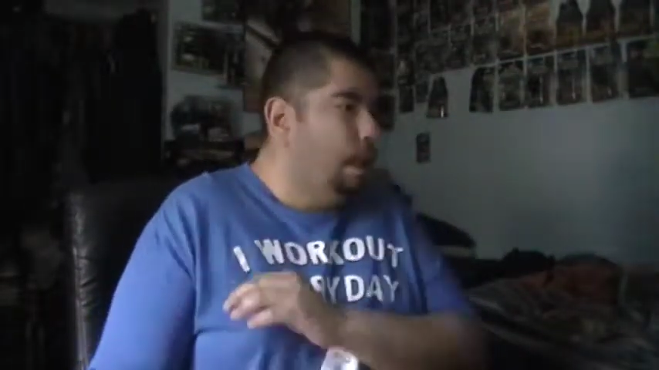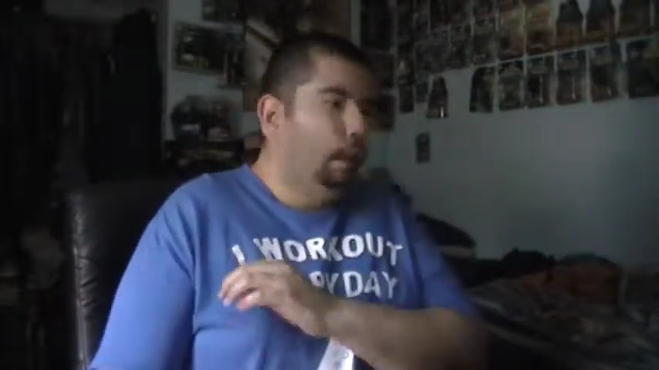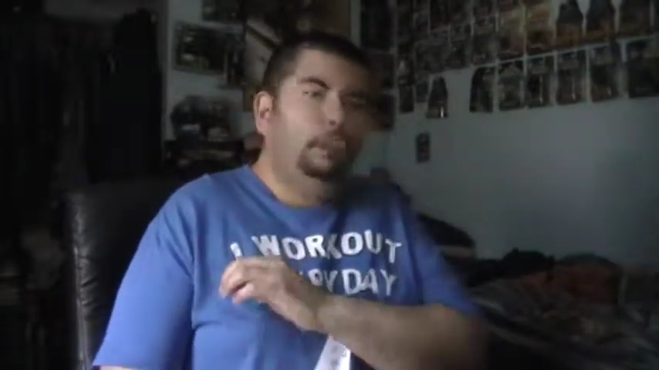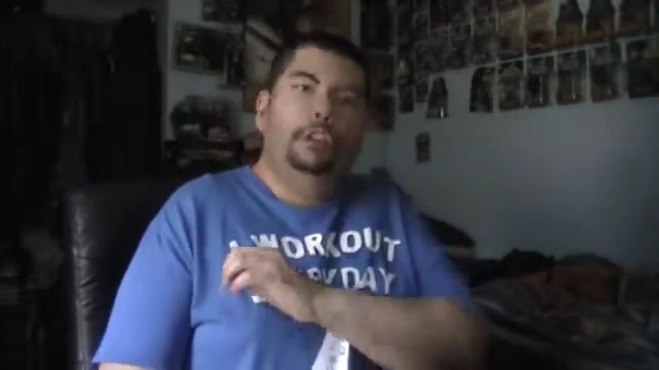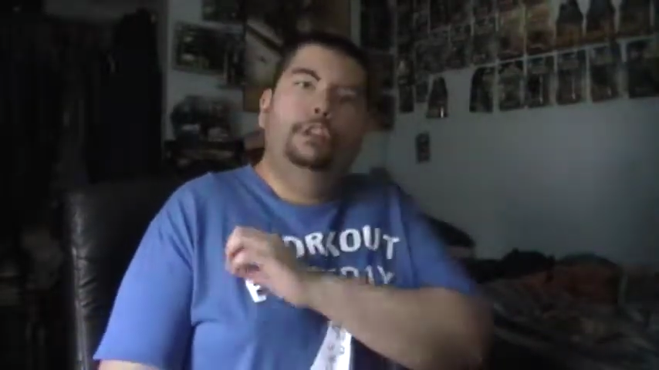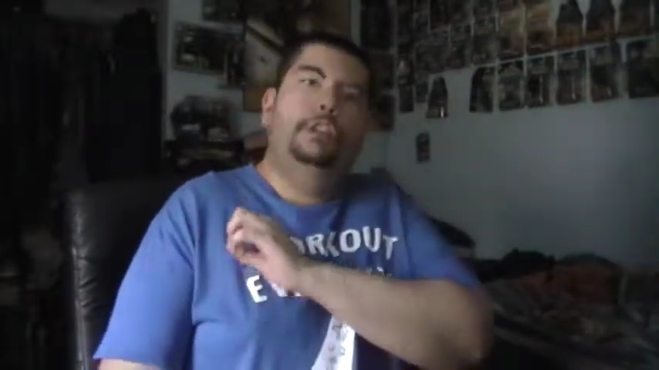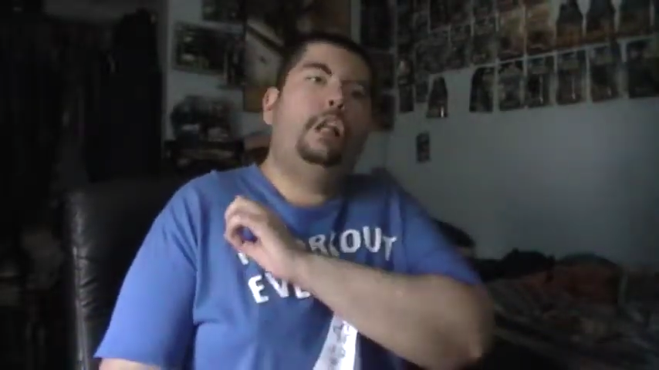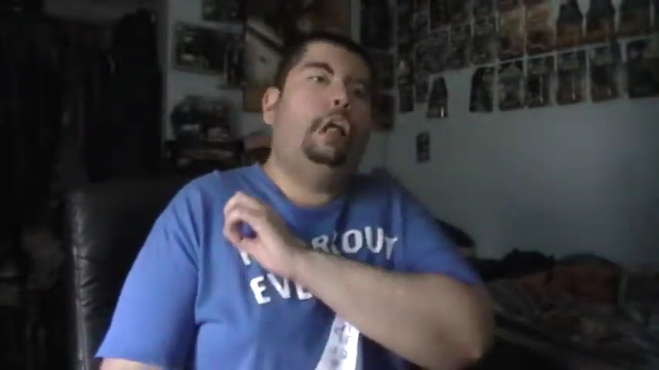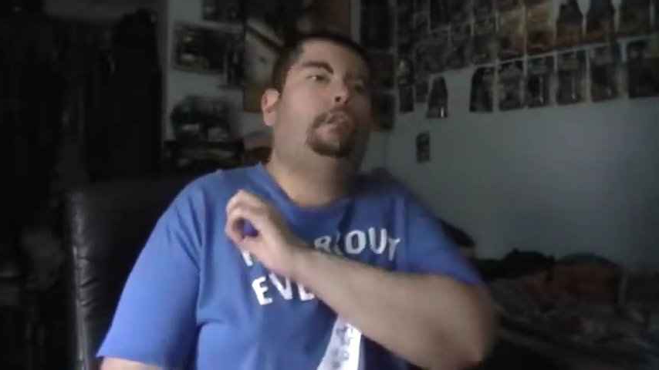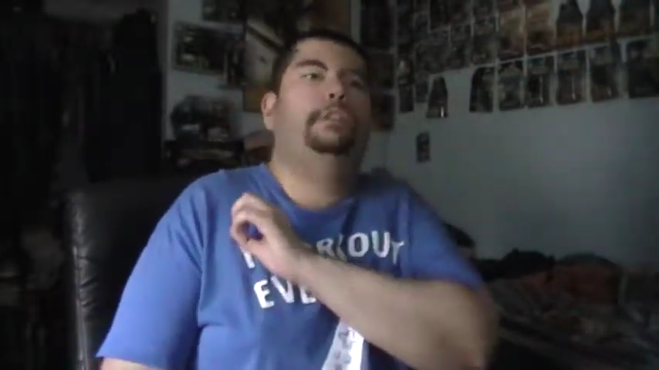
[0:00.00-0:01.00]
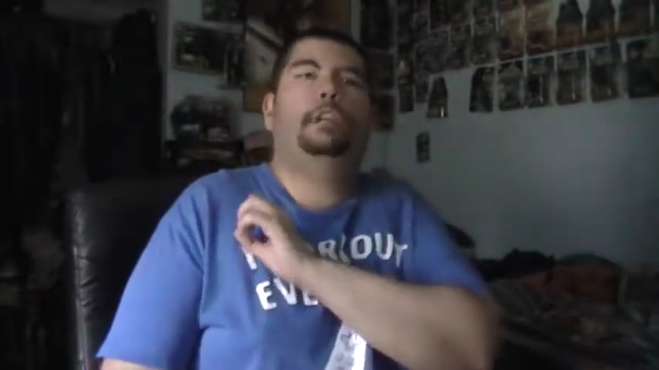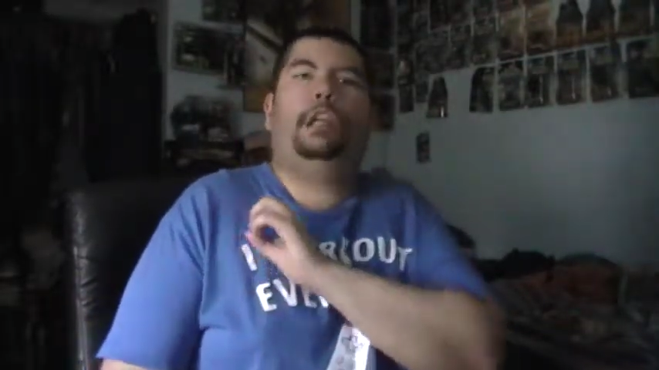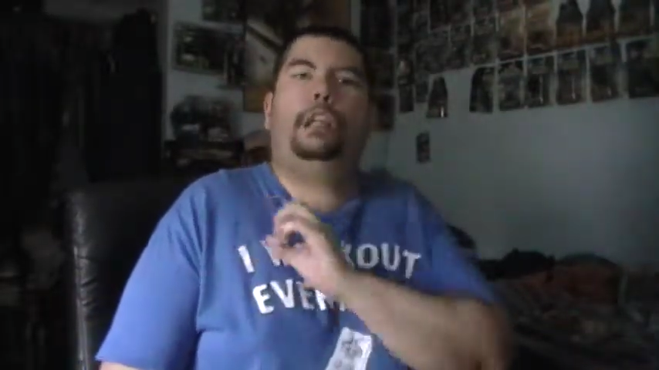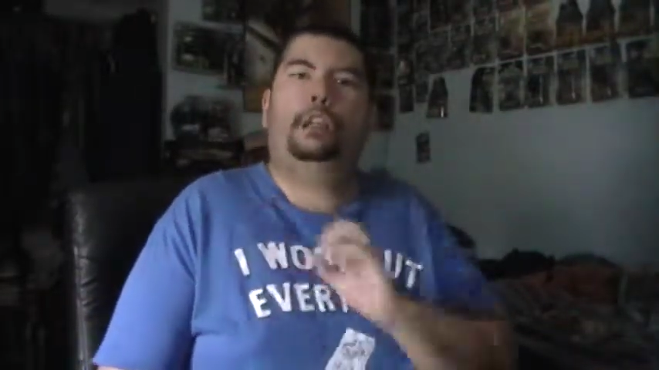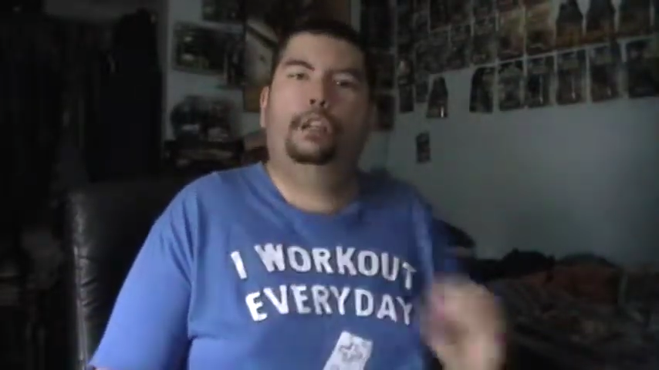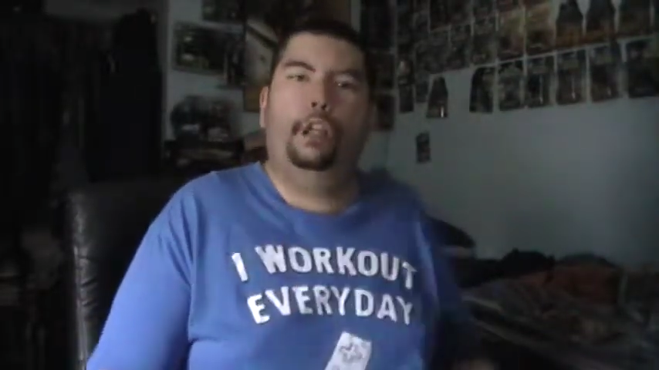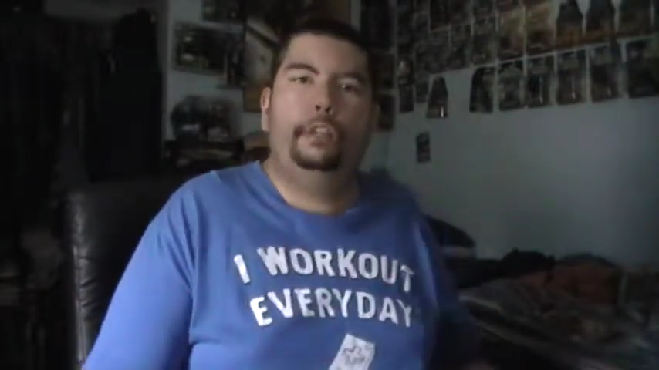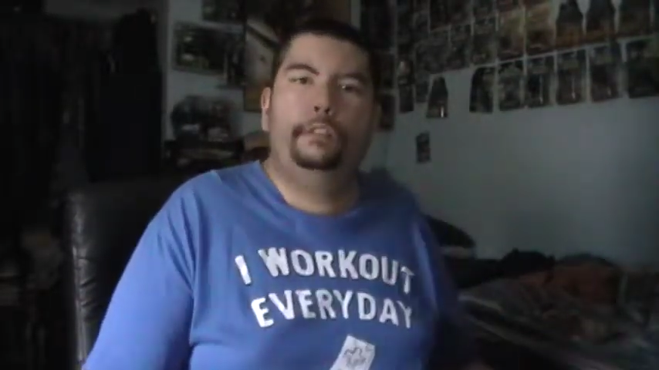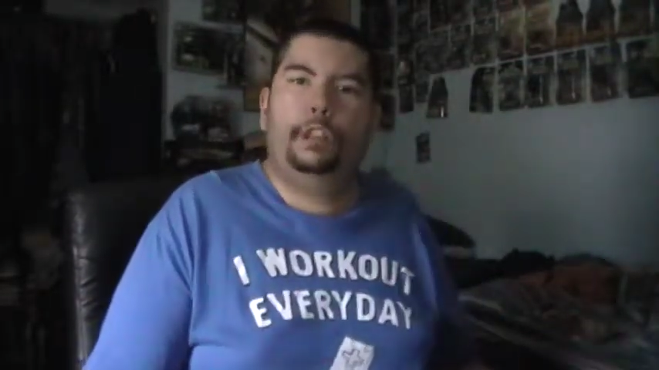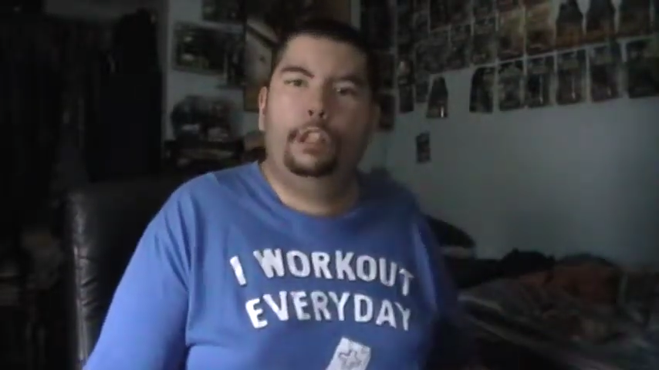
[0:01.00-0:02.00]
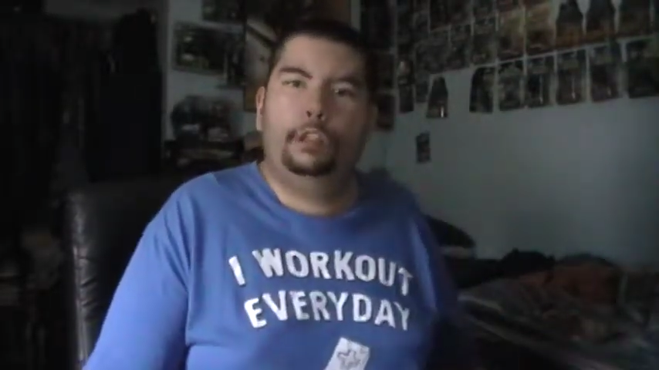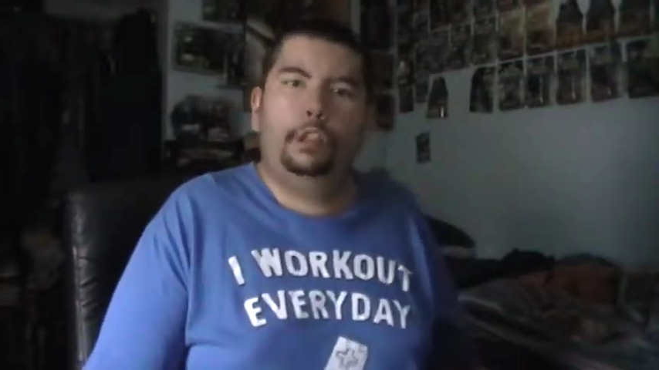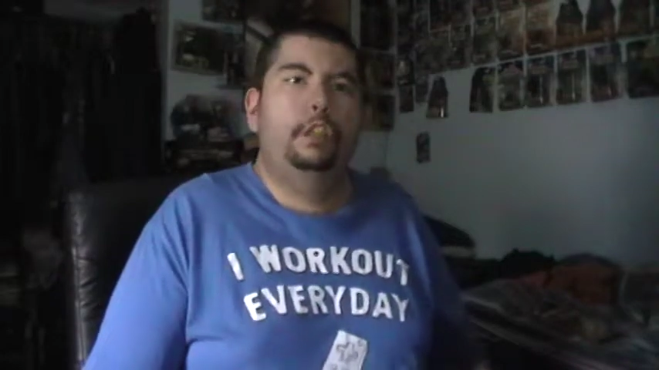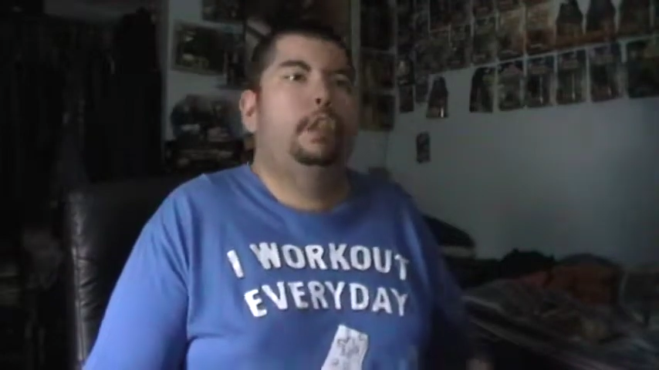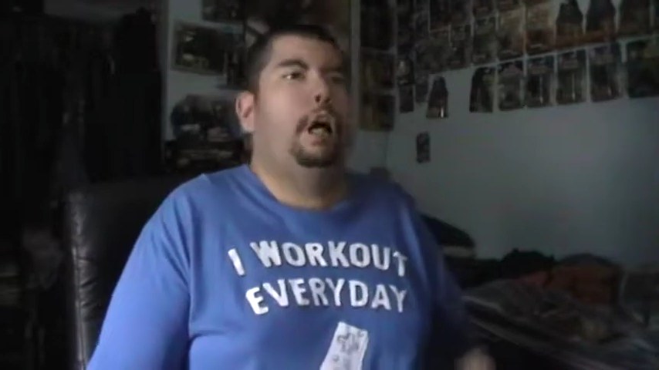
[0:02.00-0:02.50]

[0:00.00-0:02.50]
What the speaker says: And you know what? I freaking loved it.